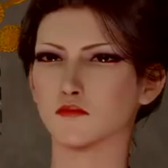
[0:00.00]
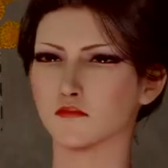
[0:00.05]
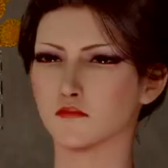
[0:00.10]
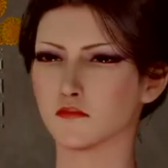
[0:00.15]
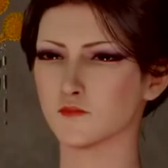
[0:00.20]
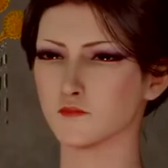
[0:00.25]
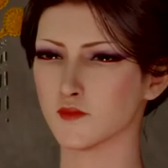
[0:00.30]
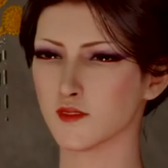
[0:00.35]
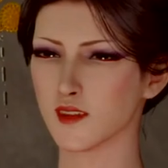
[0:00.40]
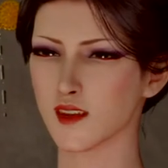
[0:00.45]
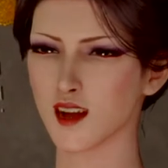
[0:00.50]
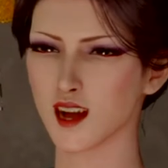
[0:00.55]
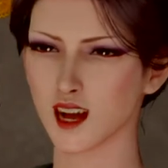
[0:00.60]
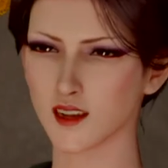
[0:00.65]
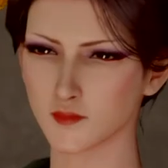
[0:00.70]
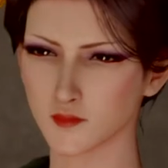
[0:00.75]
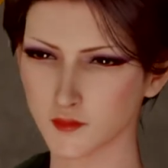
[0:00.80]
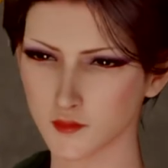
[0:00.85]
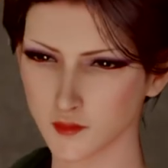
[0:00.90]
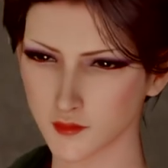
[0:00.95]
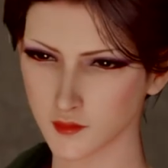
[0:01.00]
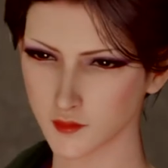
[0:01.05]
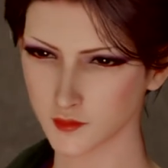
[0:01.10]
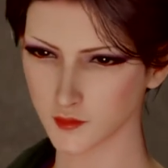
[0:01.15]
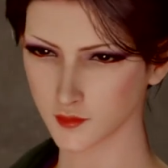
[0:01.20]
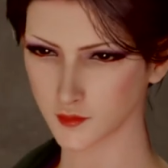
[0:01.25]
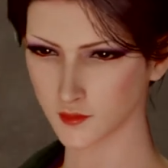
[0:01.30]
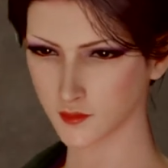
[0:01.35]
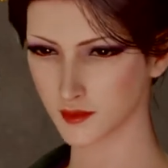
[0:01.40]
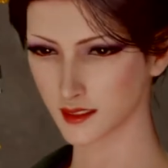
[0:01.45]
but
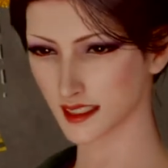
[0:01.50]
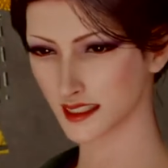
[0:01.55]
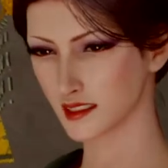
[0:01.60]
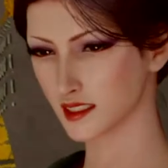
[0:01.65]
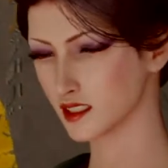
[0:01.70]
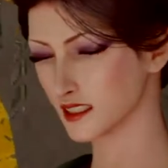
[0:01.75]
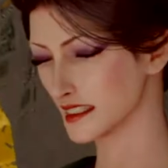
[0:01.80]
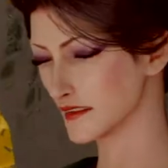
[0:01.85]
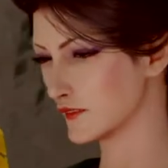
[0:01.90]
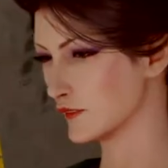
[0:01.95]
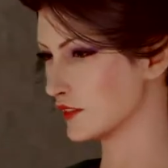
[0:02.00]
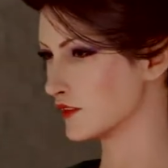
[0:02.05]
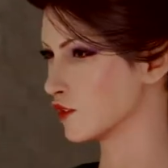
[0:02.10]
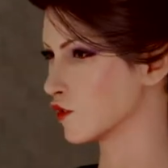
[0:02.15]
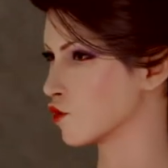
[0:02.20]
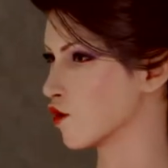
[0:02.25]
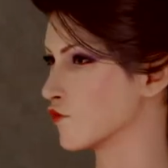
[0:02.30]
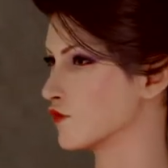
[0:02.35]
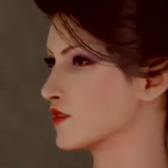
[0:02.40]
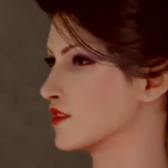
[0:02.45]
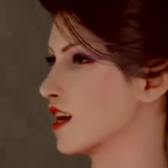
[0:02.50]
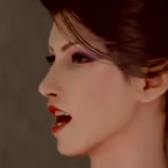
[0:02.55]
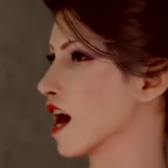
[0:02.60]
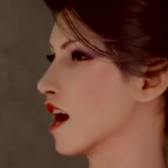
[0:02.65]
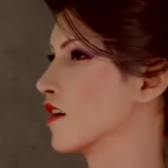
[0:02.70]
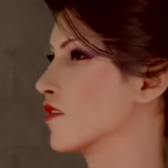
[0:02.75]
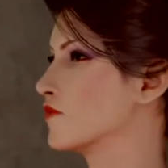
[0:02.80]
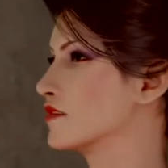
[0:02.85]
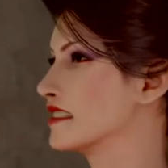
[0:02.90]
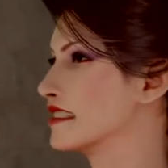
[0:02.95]
you still have one
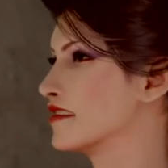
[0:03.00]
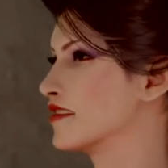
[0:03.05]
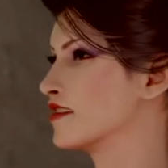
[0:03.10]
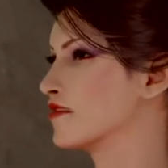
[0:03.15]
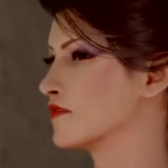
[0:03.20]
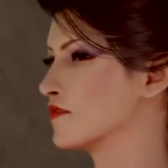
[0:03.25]
fight left.